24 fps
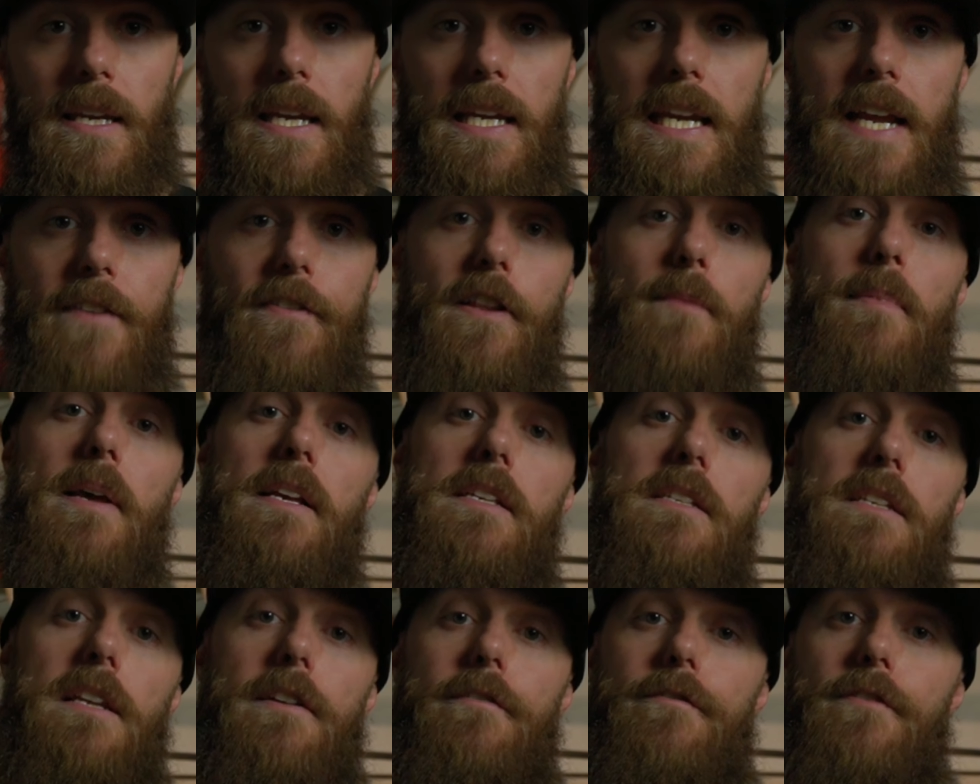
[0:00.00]
It definitely makes
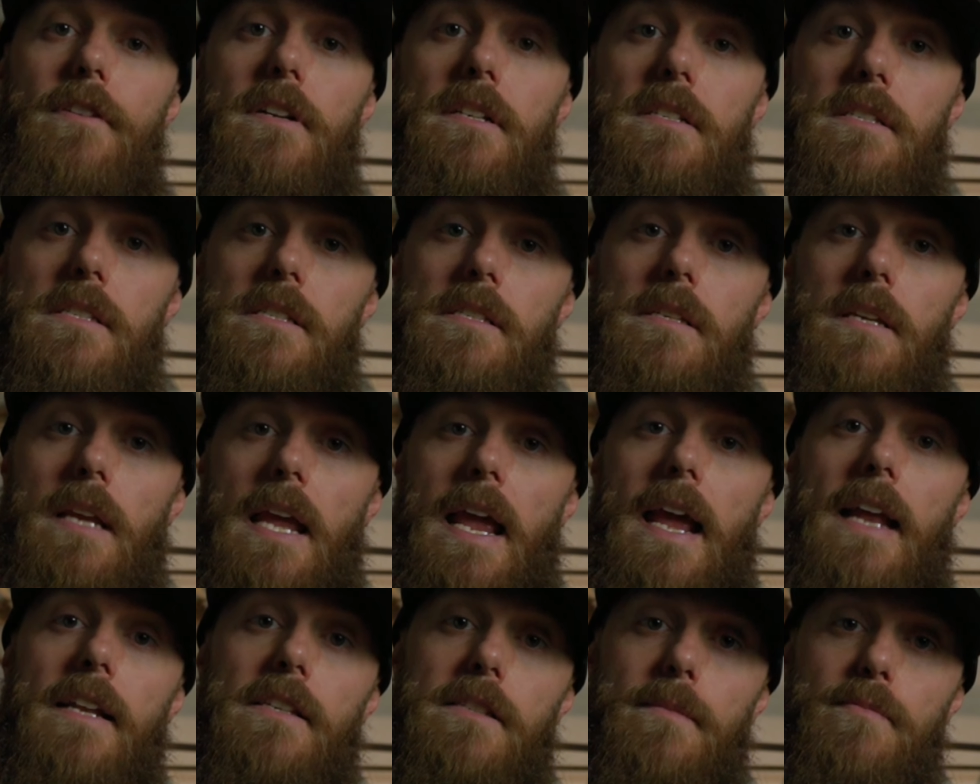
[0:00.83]
a difference.
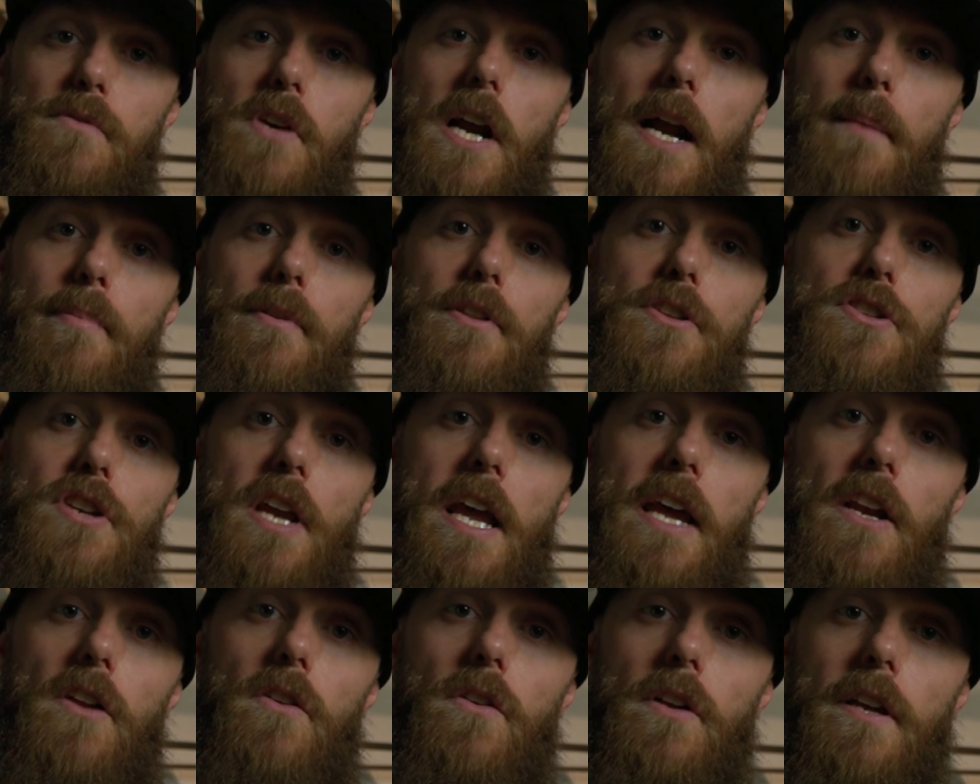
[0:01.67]
And subscribe to the
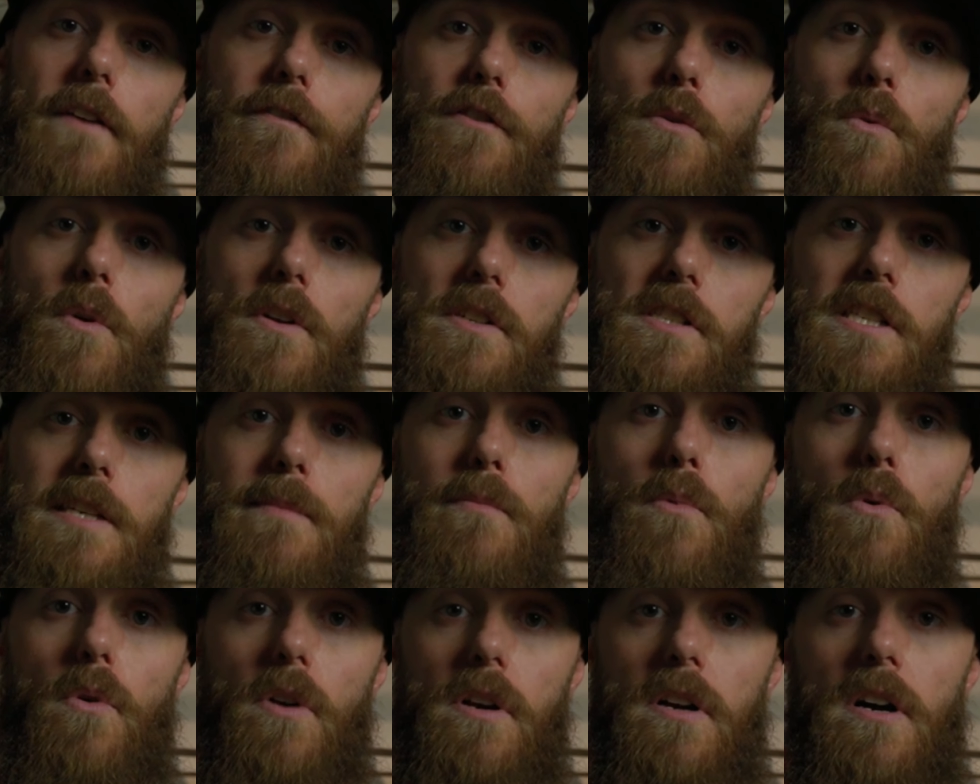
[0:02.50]
channel if you want to see
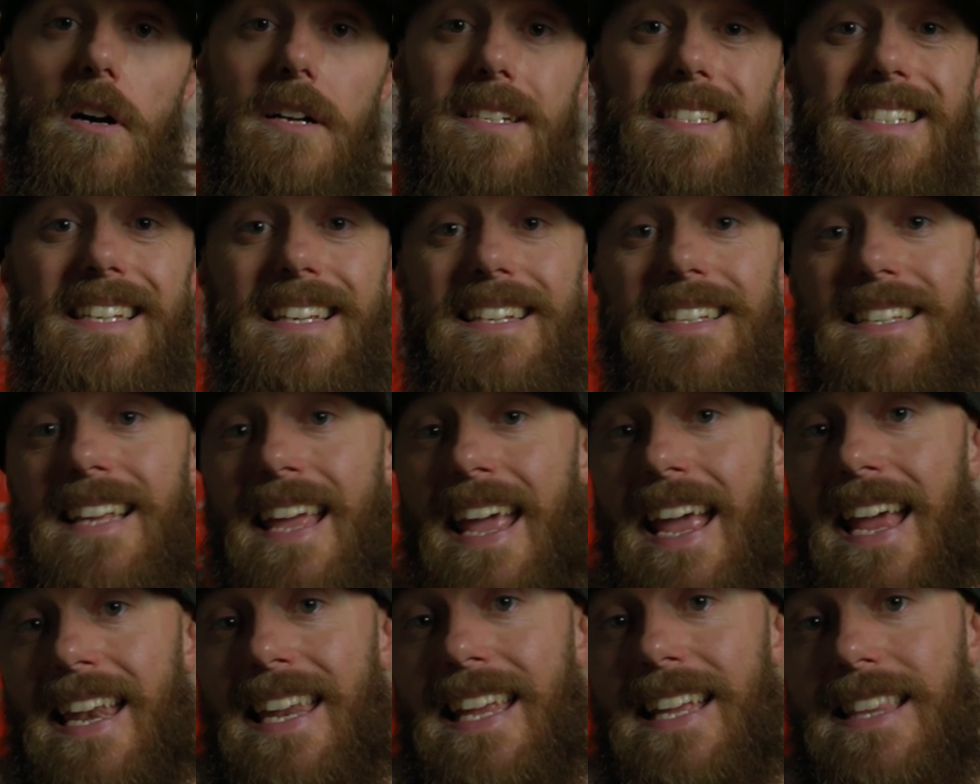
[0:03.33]
more content,
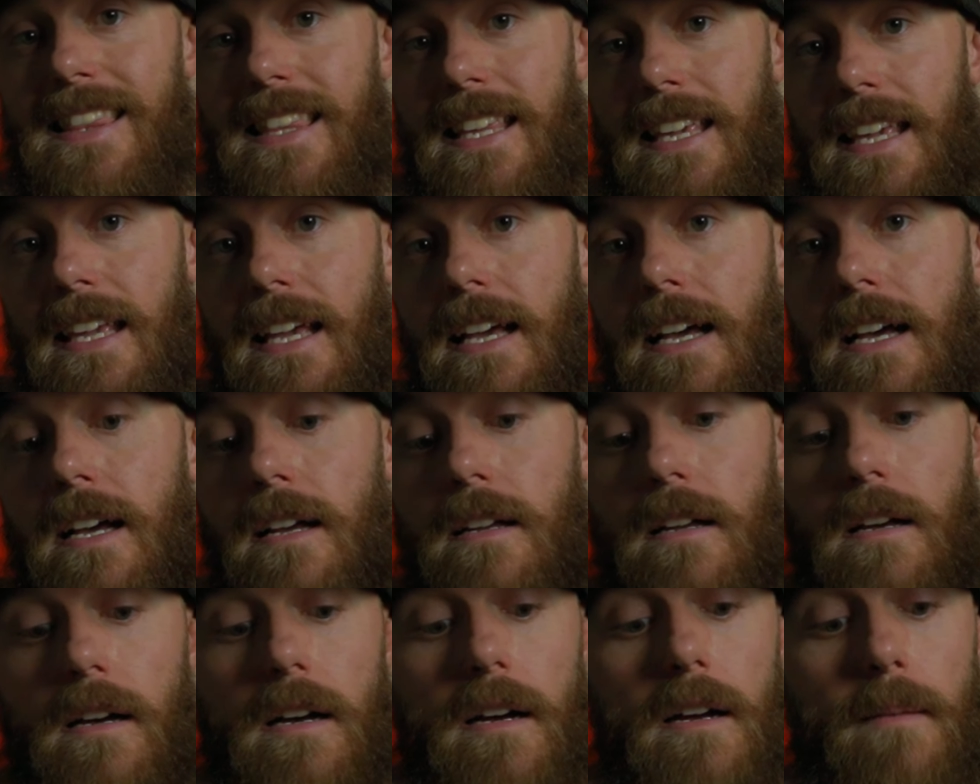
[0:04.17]
and hit the
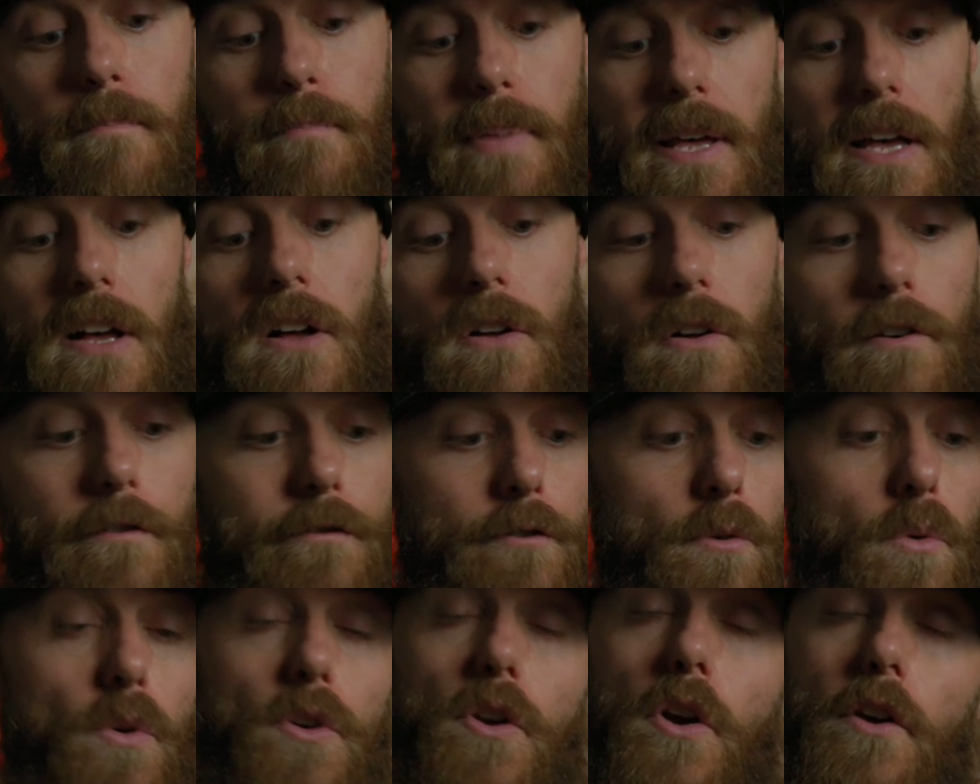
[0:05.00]
bell
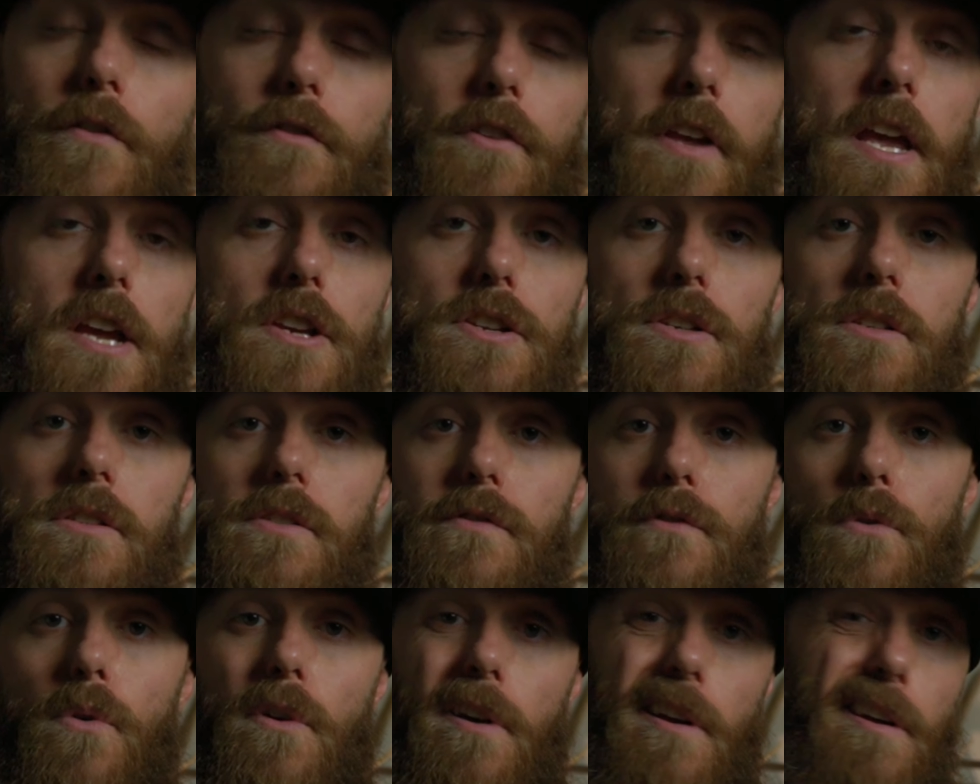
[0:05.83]
for notifications
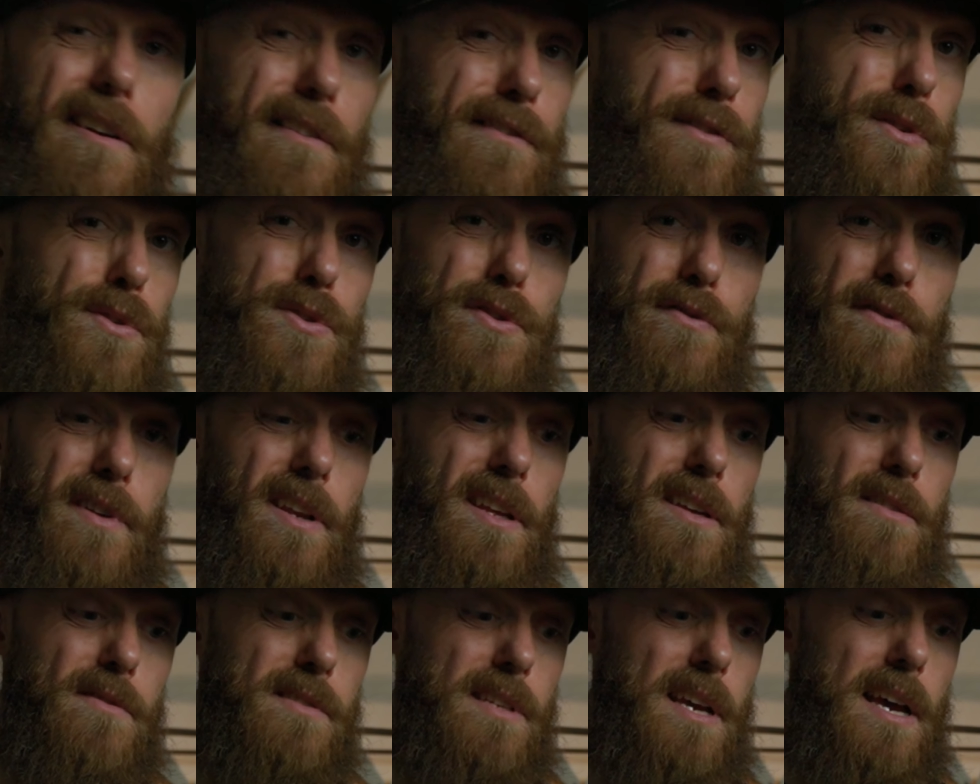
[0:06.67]
for future
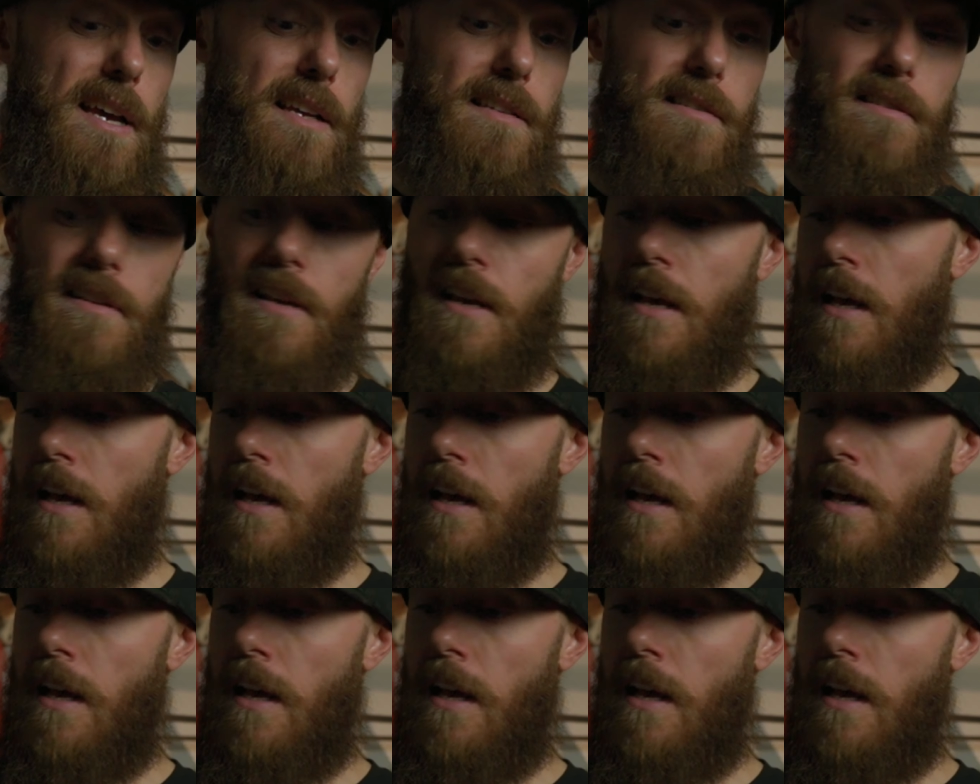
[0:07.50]
videos, guys.